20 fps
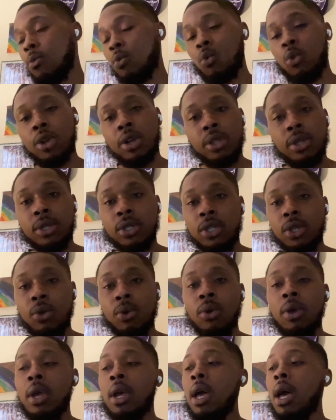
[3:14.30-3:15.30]
one of the
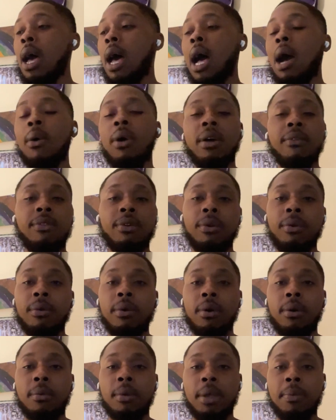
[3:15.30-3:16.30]
two.
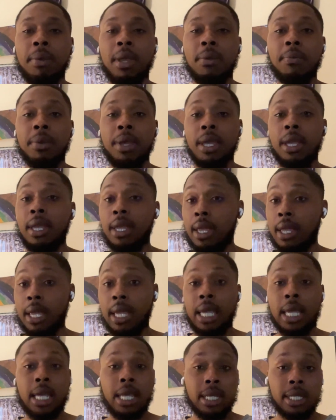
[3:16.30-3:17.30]
However it may be,
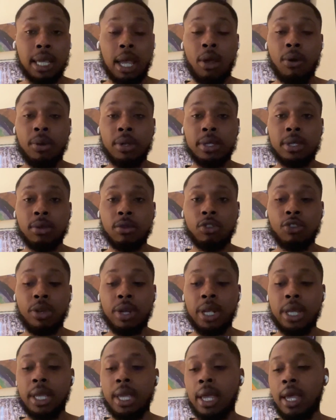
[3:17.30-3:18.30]
he's out until
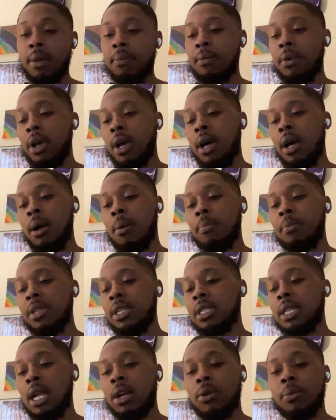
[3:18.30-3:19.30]
training camp.
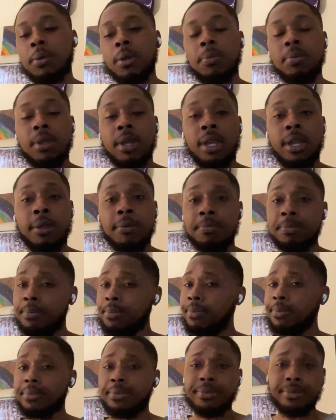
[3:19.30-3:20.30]
He's not going to be playing.
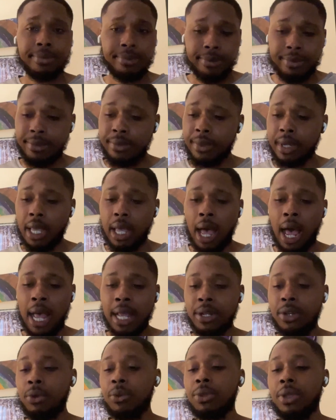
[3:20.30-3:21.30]
I
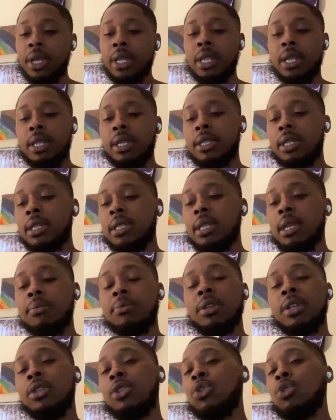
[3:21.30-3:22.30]
do think that this is
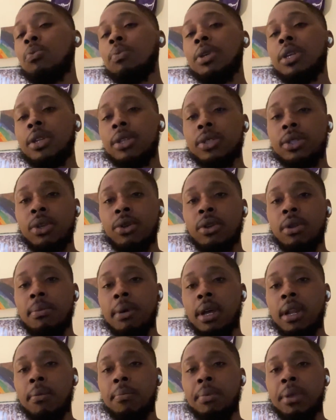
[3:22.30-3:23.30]
something to be concerned
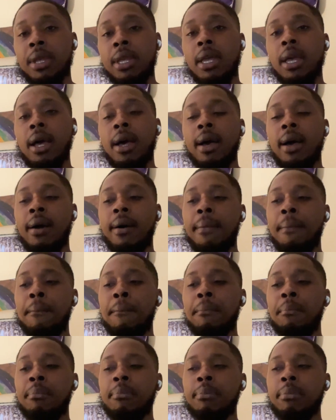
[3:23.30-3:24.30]
about a bit.
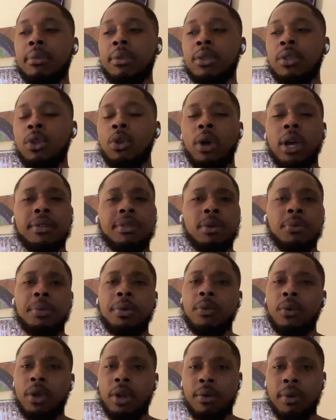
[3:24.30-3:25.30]
You don't have to be
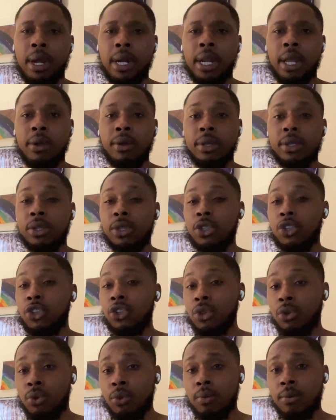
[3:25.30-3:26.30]
worried right now because it's
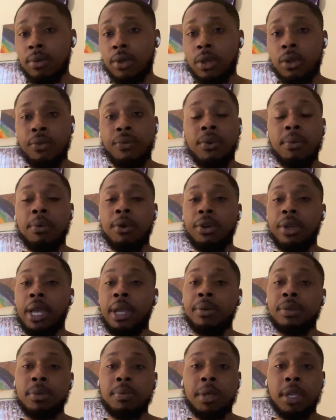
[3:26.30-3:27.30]
June. No football
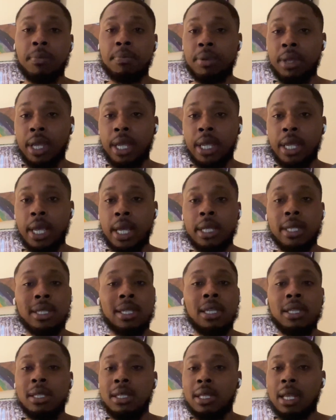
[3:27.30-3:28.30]
games are being played yet. The
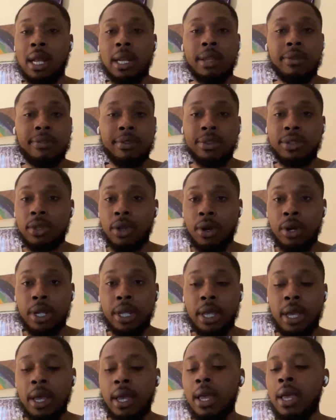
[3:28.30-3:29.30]
season's not even starting
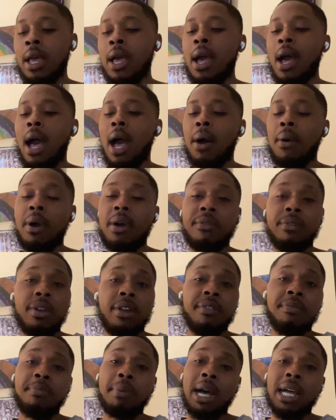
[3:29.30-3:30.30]
yet. However,
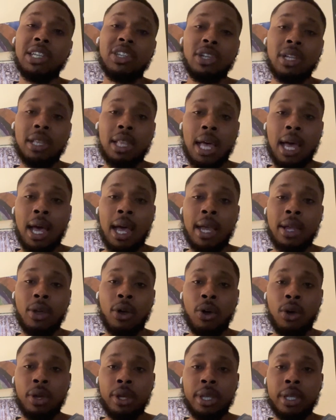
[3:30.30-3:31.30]
if by July,
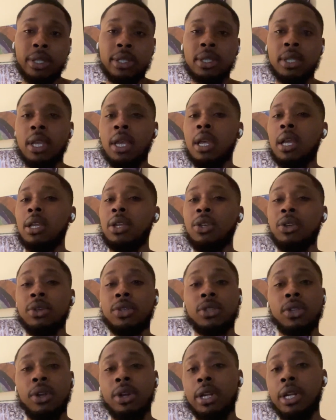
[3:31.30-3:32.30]
August, you're
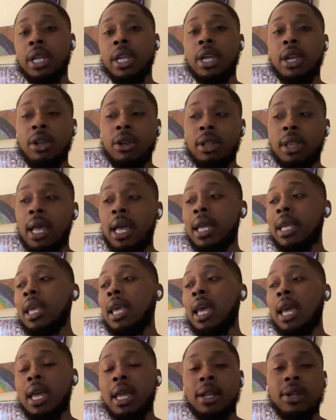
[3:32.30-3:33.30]
starting to hear like,
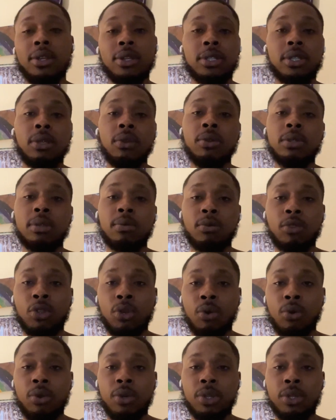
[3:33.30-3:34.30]
hey, there's still some
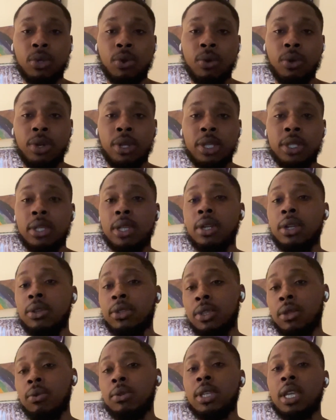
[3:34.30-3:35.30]
shoulder soreness and they're
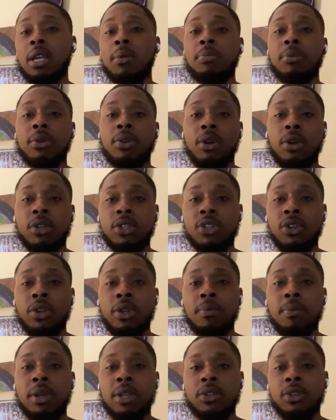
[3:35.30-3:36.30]
still taking precautionary
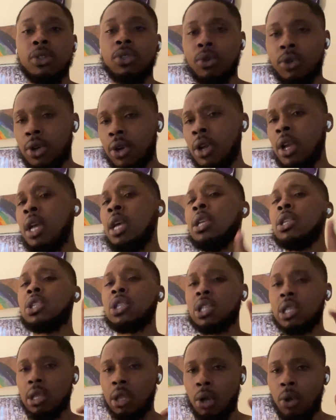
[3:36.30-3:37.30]
measures, or they're
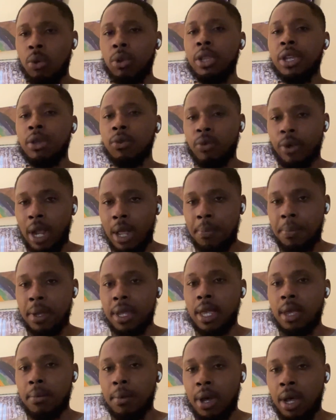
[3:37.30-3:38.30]
slowly ramping
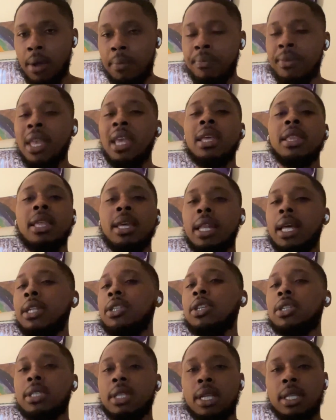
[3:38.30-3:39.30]
him up, then that
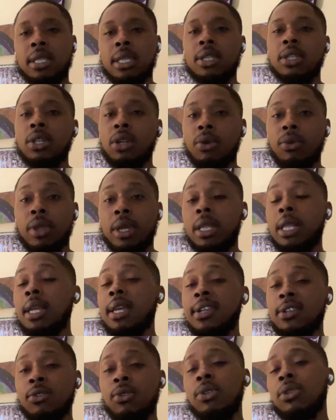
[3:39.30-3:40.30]
just lets us know that the
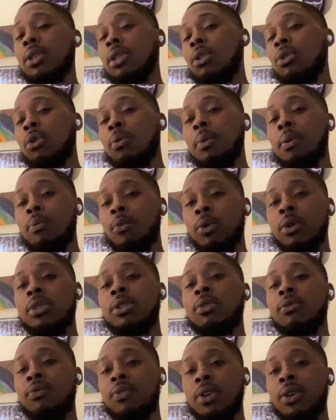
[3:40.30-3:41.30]
injury is a little bit more
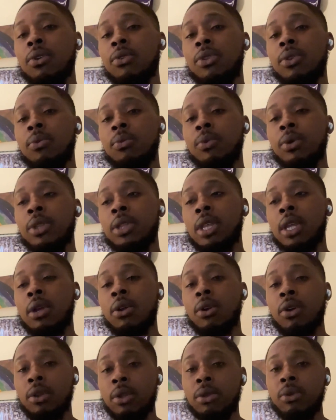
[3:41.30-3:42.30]
severe than what they
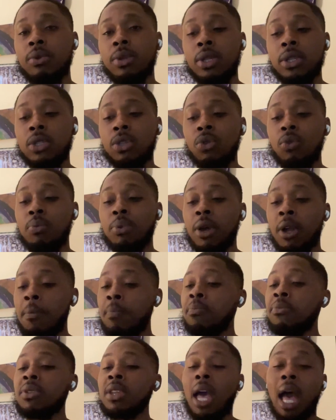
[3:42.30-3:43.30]
are alluding to.
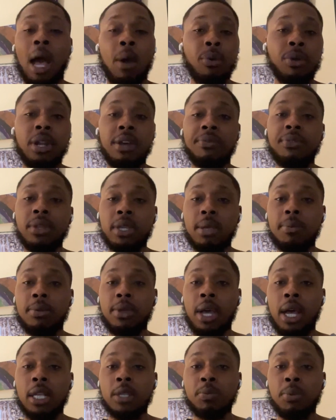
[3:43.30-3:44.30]
But I would definitely keep you
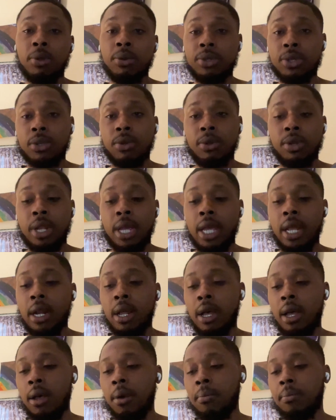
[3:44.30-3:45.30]
guys posted on that.
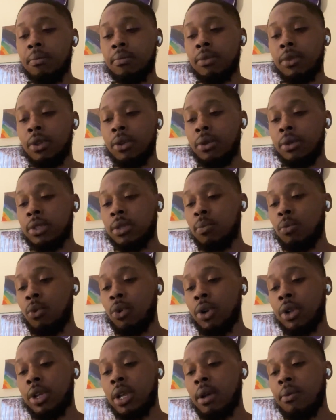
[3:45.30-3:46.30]
Some more
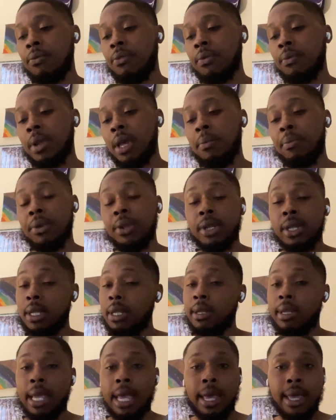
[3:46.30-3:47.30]
to come from that. But
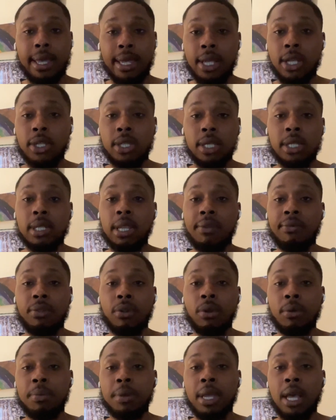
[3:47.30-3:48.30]
yeah, he's definitely
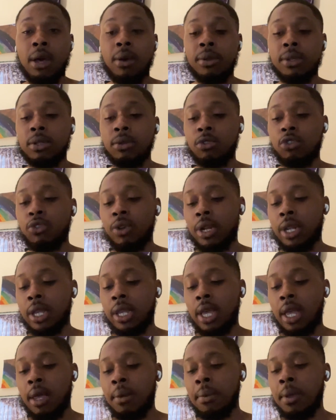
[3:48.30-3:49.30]
going to be out until training
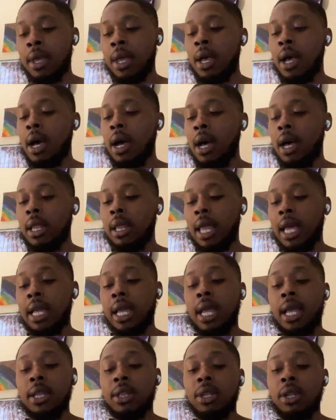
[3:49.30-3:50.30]
camp. Like
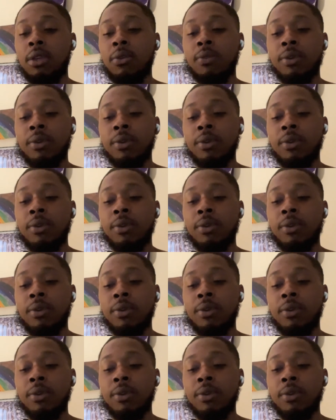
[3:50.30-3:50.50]
Anthony